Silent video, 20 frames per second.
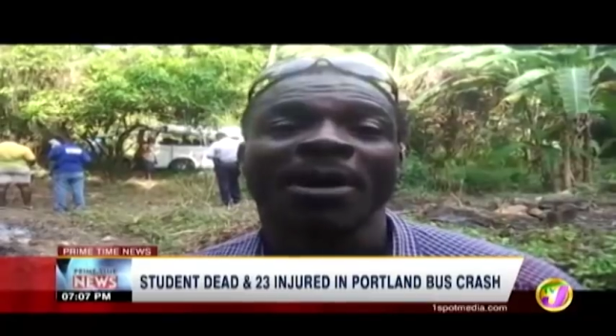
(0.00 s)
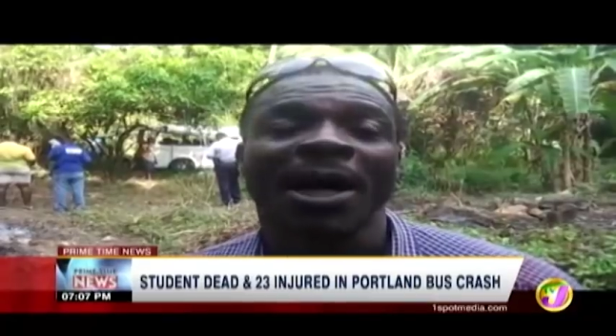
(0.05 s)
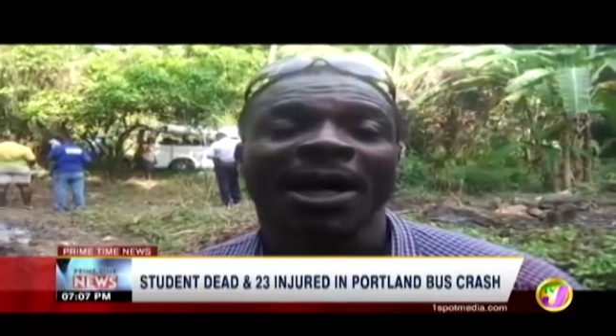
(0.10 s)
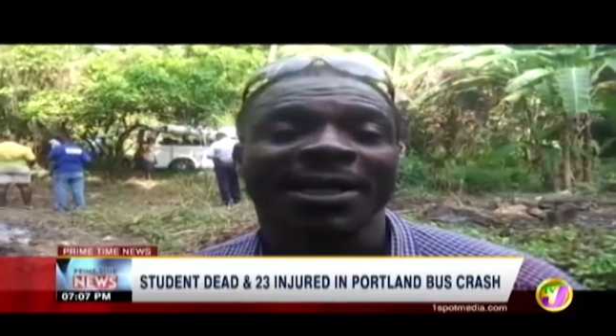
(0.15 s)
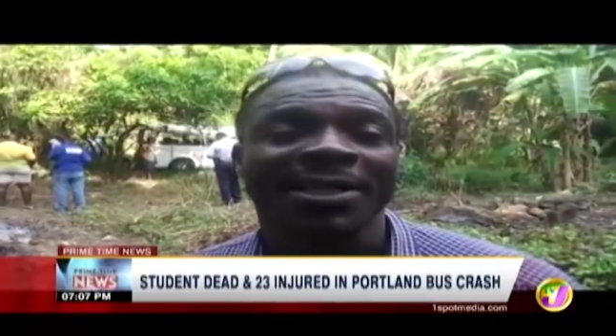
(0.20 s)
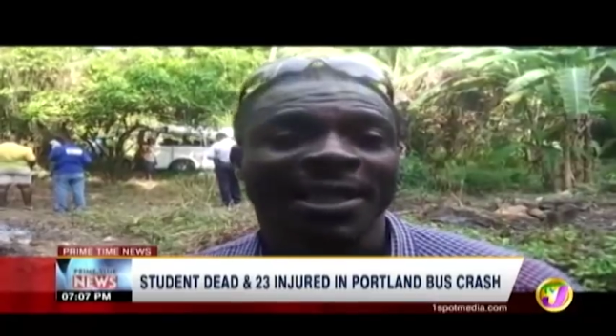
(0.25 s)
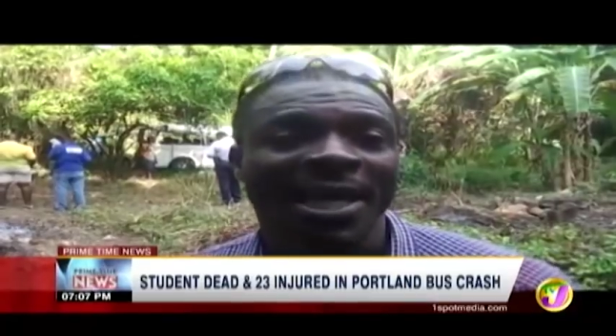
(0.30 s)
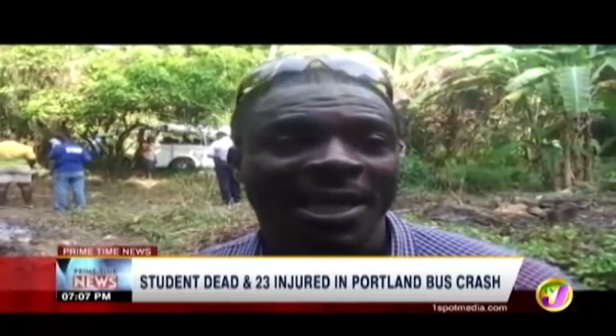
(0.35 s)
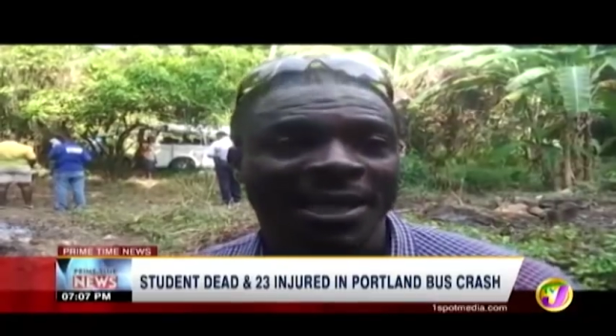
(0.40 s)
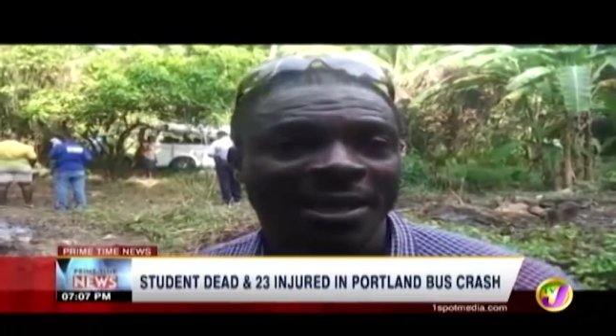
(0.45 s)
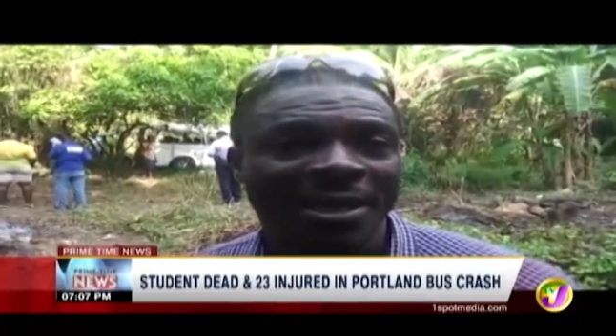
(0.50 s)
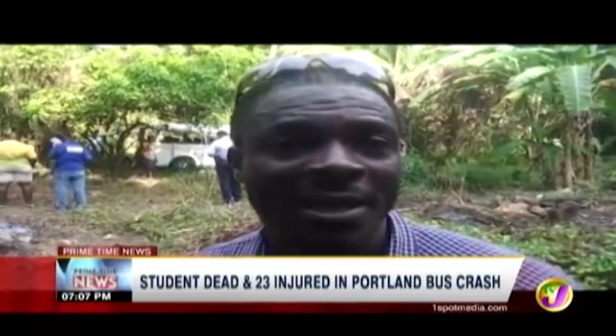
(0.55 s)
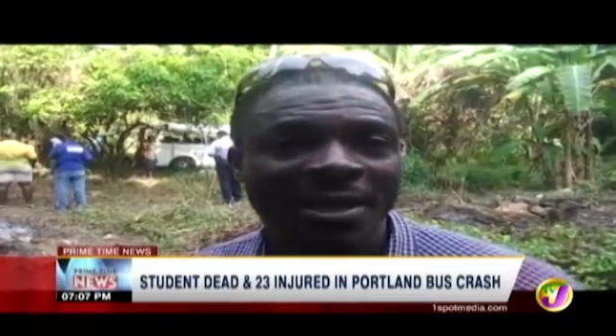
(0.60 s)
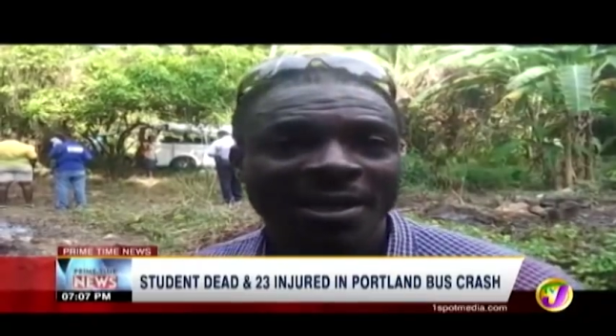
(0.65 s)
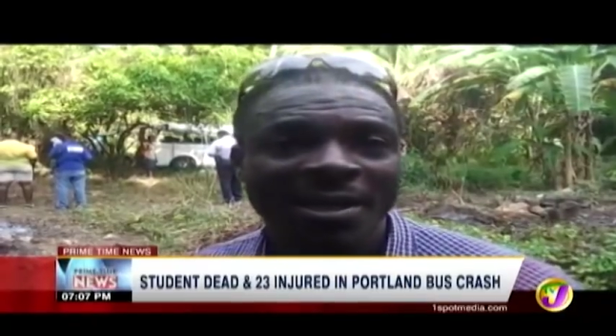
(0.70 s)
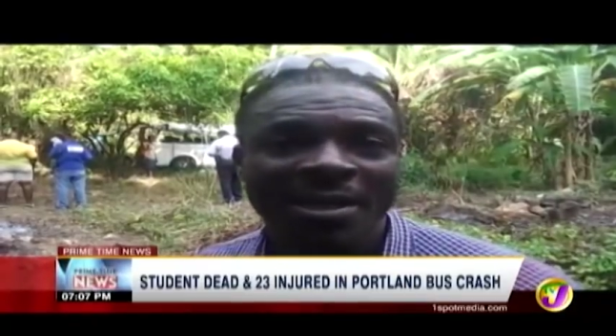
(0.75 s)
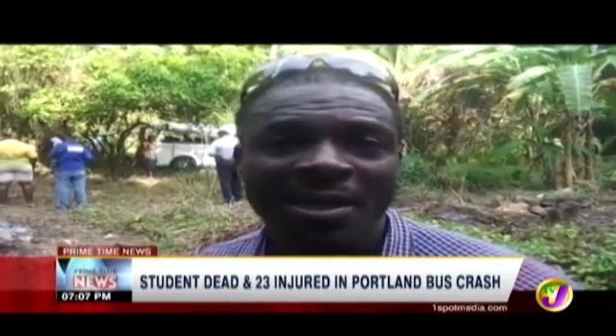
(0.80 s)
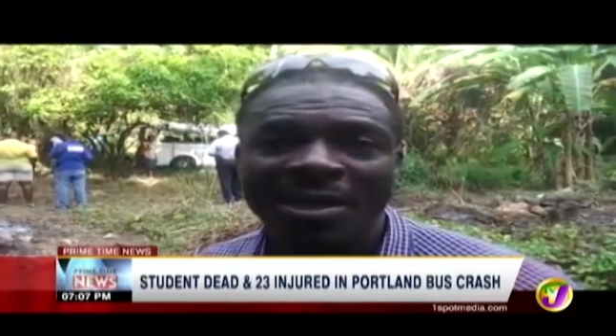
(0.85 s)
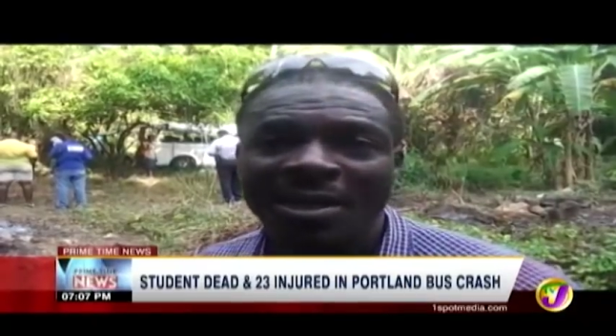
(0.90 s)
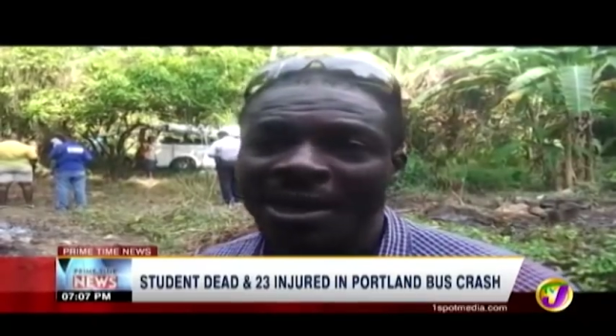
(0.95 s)
and then
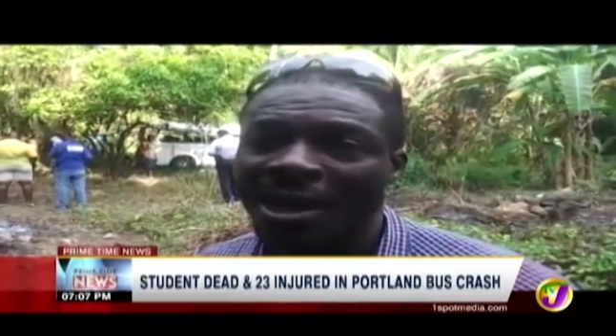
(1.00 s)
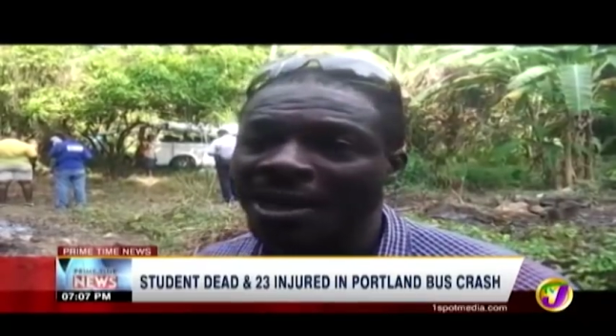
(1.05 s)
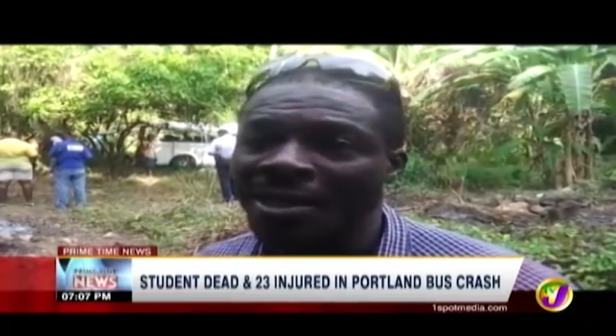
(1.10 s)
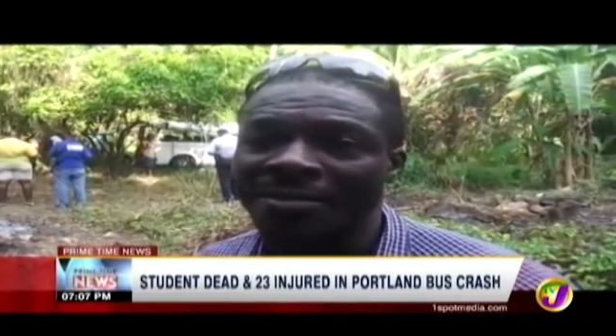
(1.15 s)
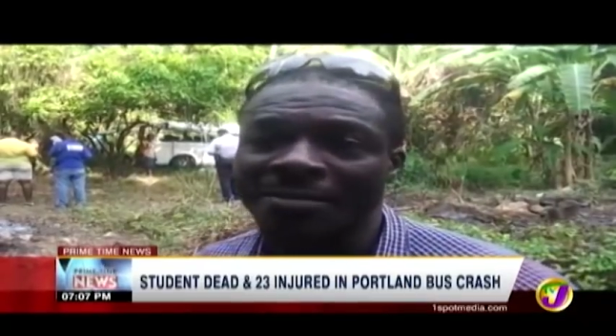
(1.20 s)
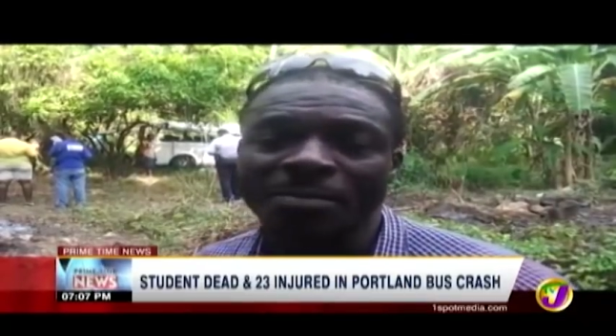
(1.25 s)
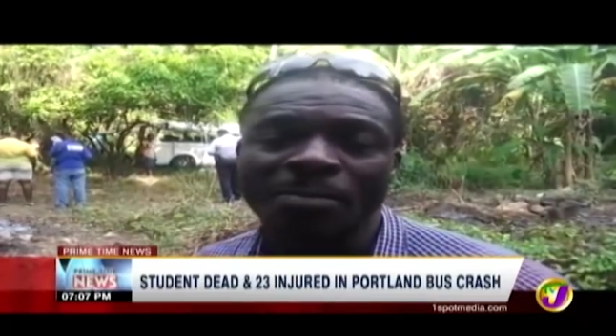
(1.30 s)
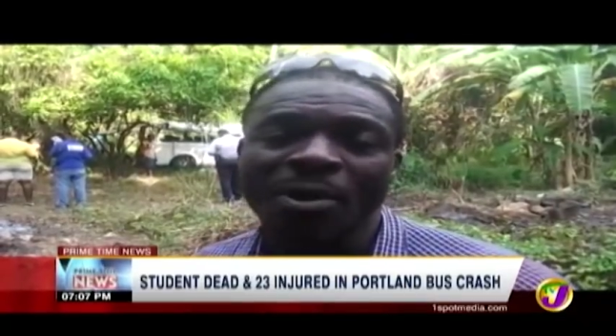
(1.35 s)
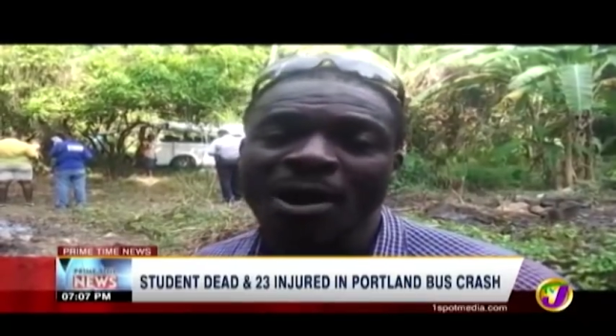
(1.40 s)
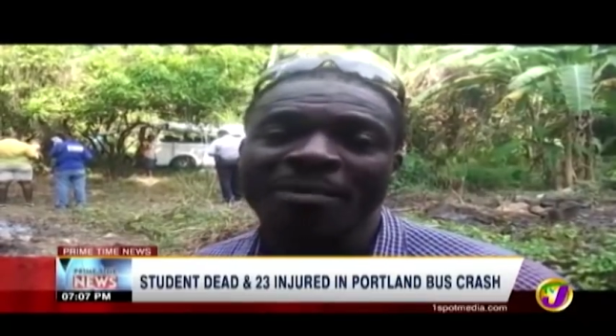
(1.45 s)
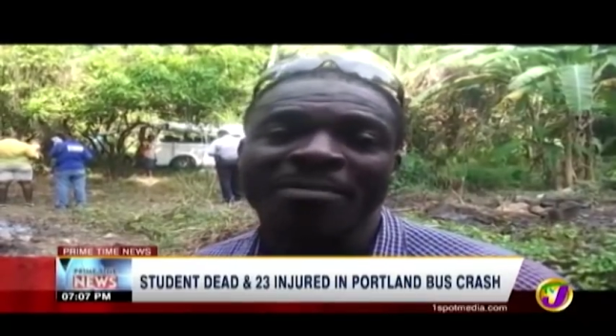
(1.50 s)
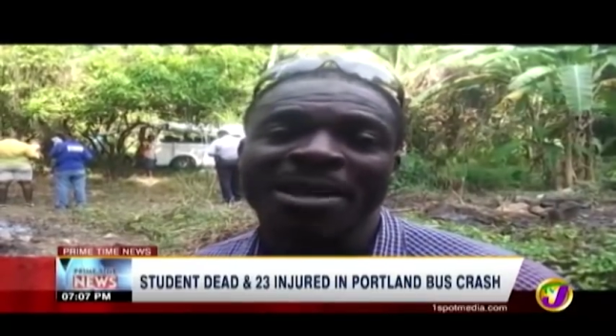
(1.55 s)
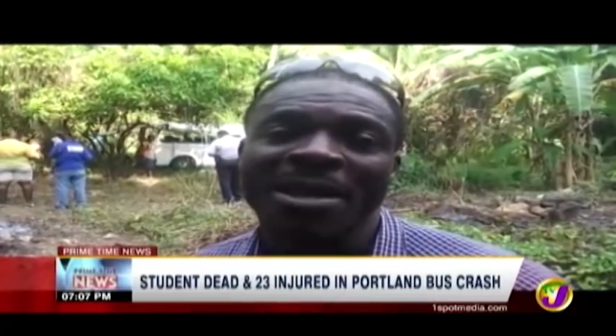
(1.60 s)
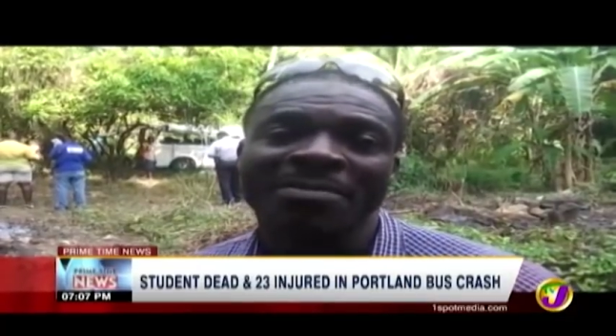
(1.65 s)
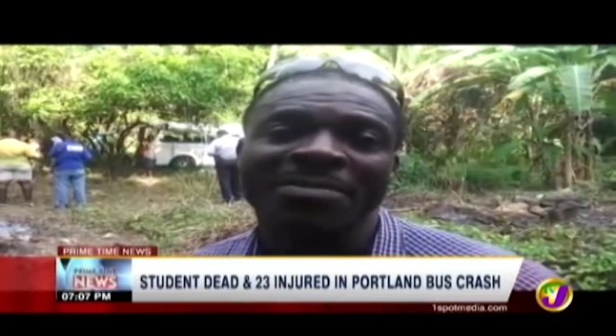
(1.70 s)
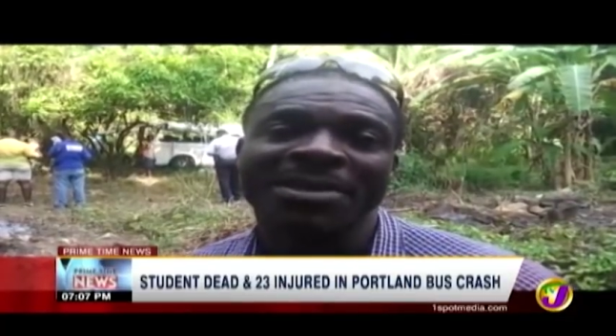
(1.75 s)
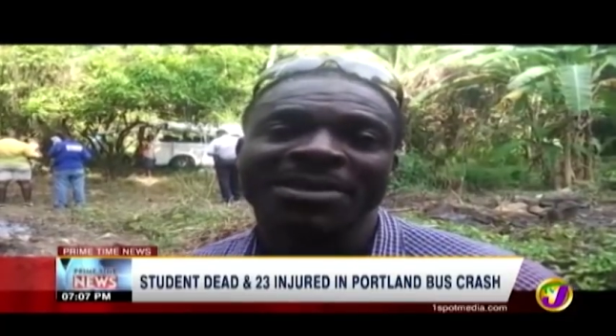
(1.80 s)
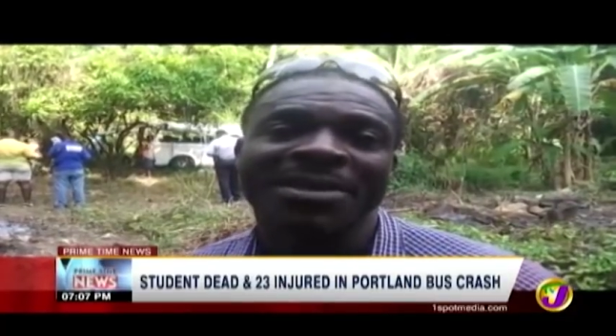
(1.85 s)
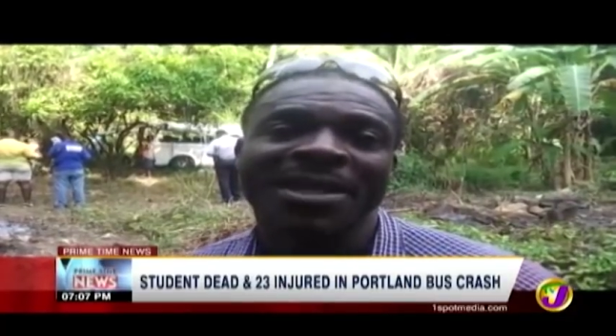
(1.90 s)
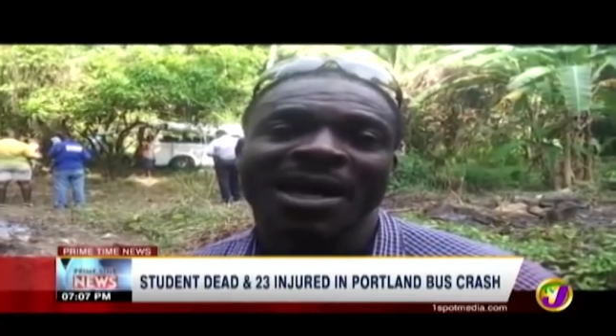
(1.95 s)

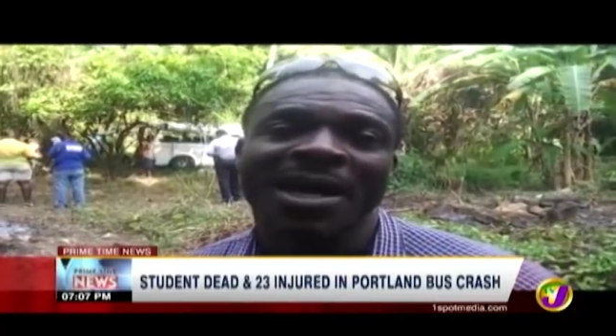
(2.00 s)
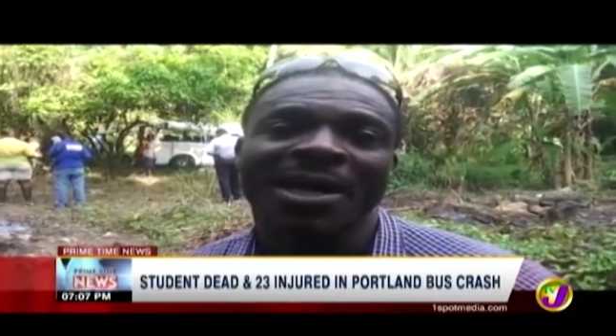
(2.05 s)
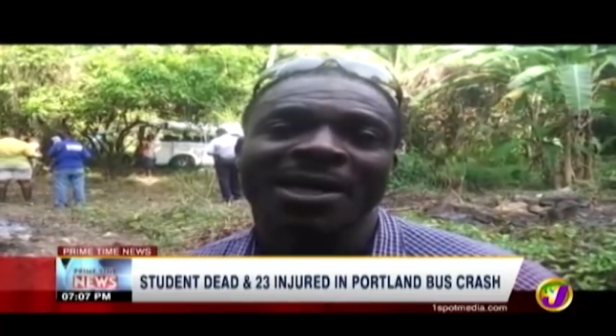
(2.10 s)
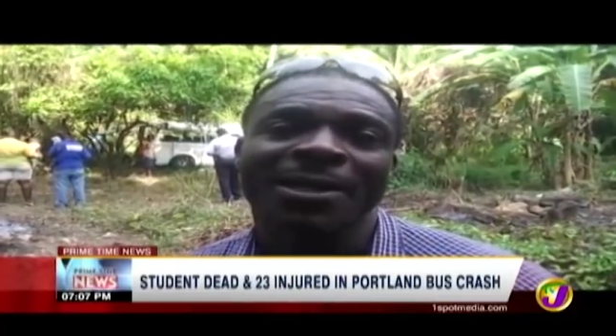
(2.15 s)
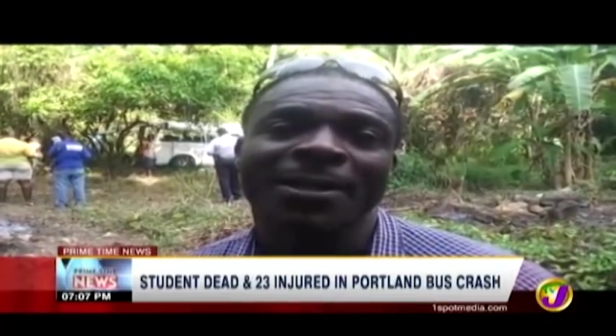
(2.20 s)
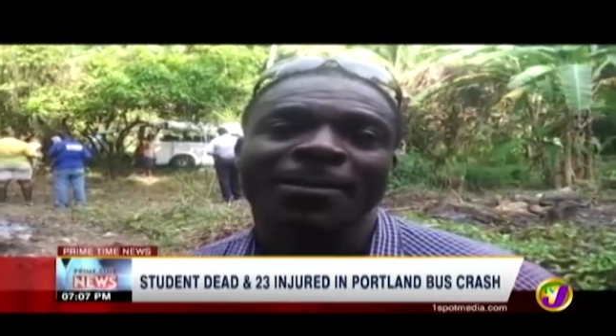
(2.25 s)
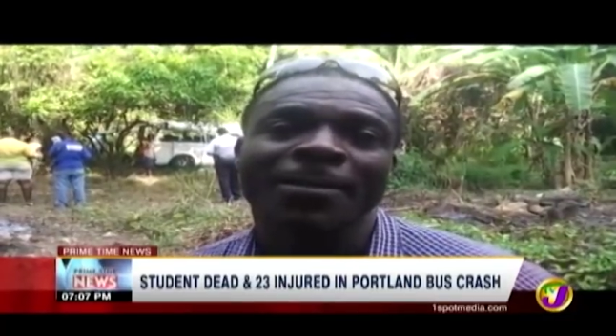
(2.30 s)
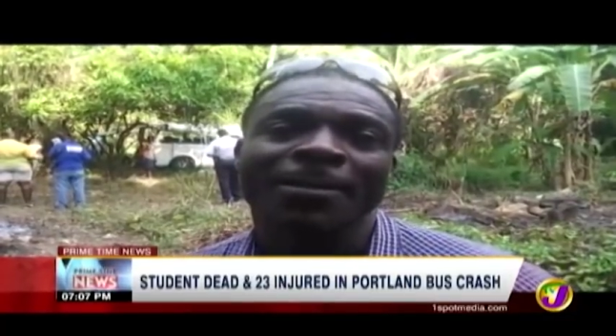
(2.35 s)
problems start.